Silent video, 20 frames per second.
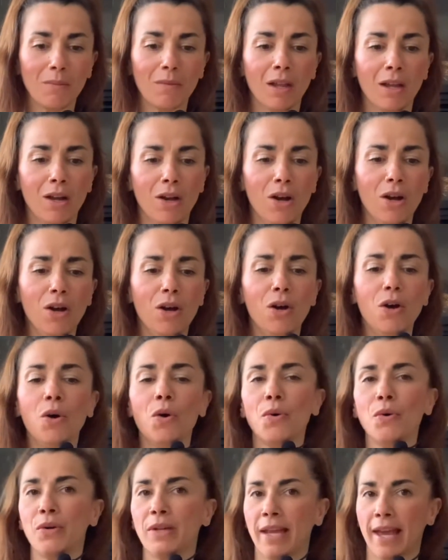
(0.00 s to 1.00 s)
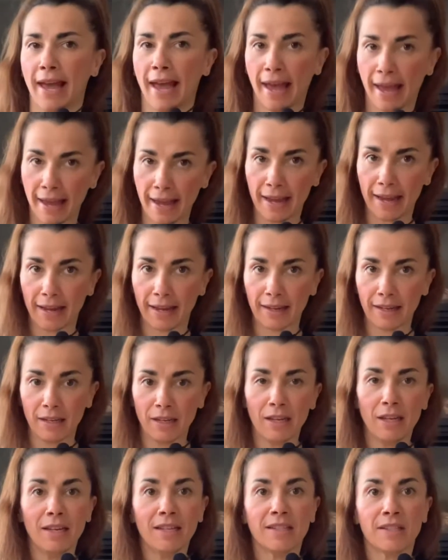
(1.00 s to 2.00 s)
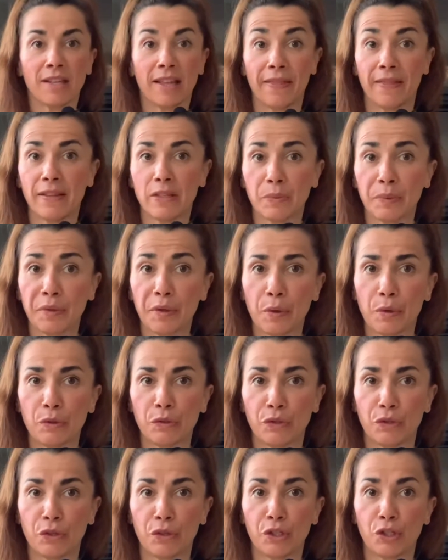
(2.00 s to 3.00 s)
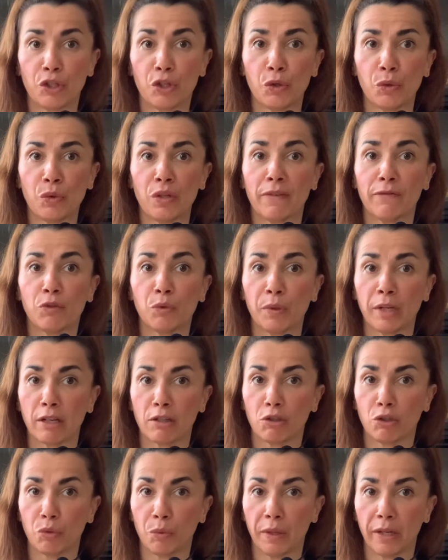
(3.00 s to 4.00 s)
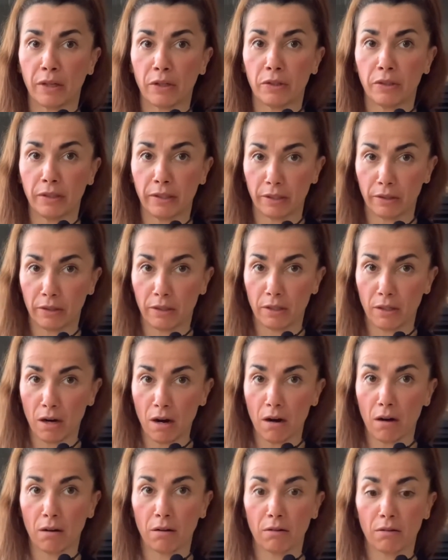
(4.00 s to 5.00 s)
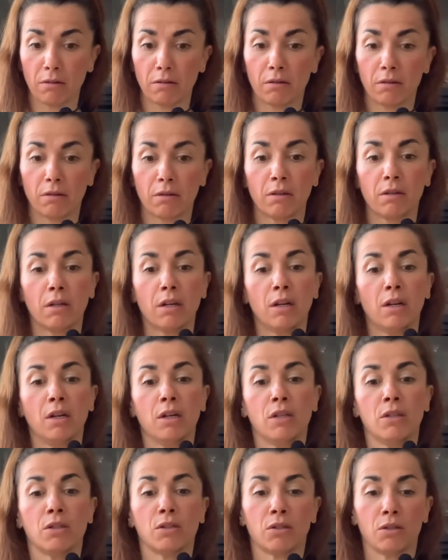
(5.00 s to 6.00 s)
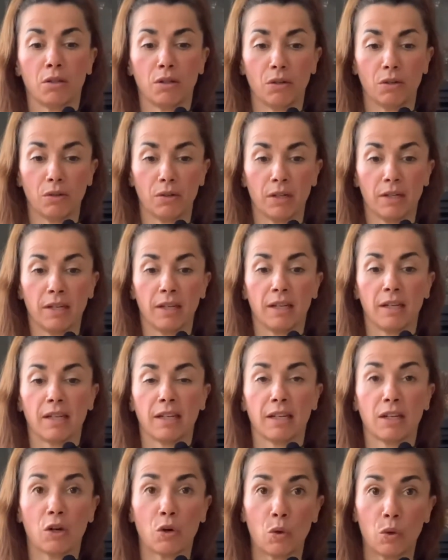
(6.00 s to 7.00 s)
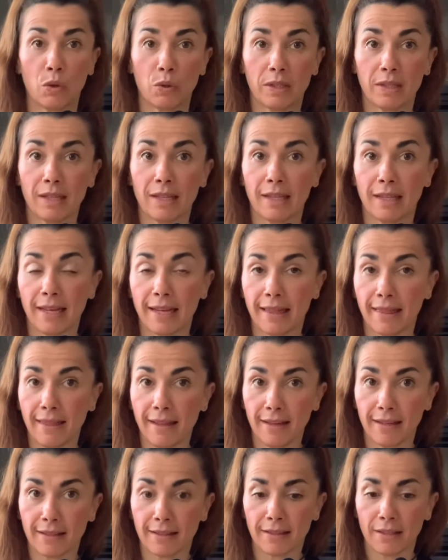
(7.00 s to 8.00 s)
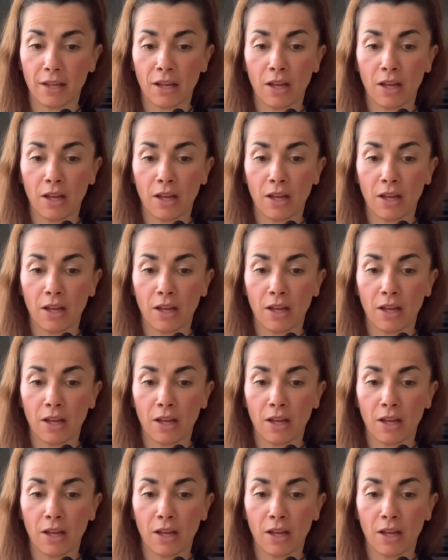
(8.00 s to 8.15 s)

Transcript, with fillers: Okay, and this one goes to the tune of Twinkle, Twinkle, Little Star. So it goes like this.